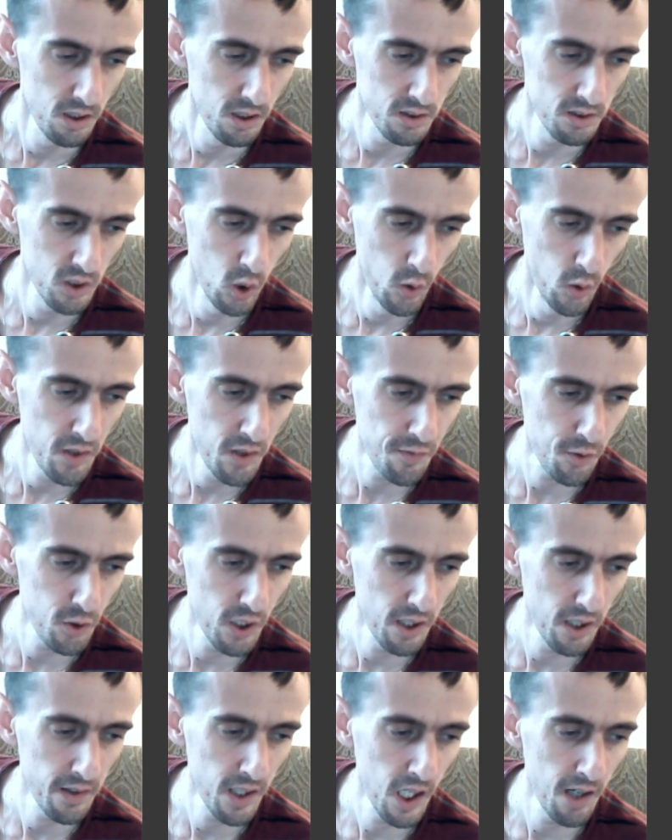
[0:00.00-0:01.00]
So if you
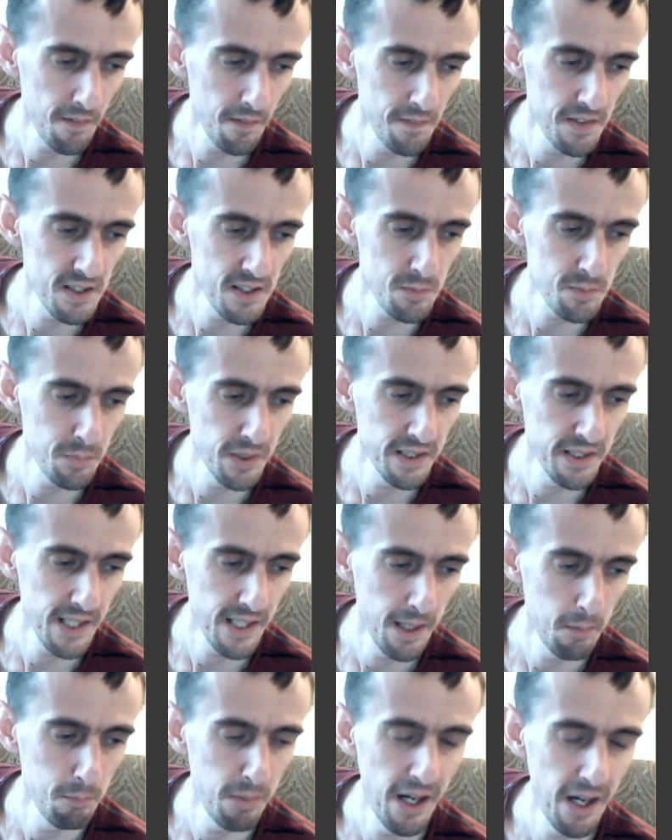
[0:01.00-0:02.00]
don't have this split
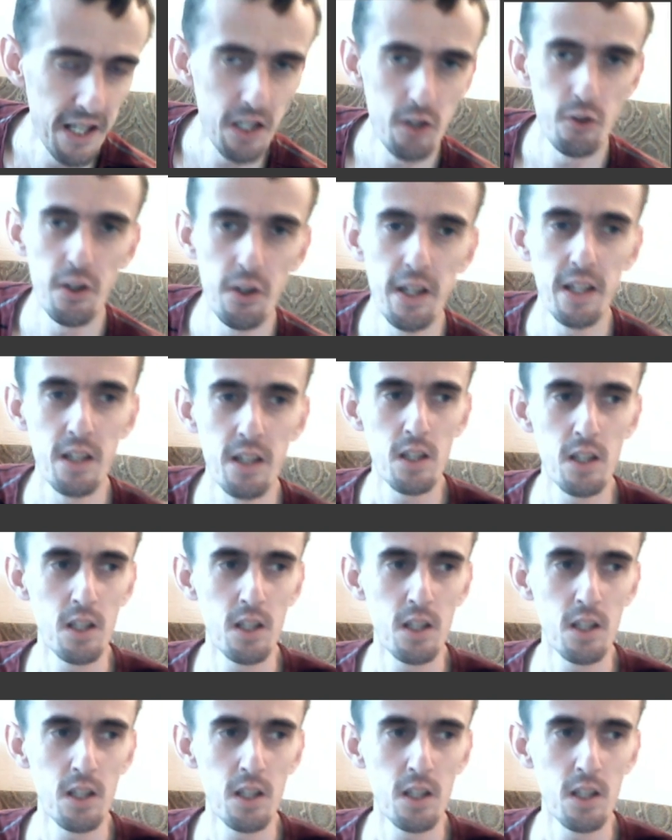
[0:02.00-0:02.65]
a binary,